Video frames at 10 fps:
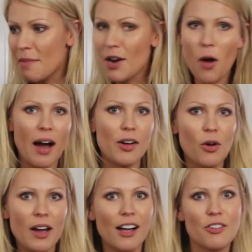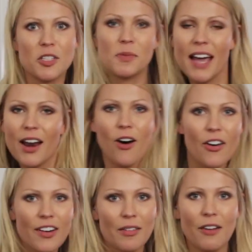me know how your kale crisps get
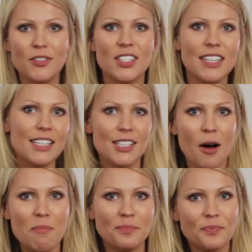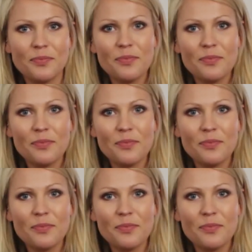on. I'd love to see some.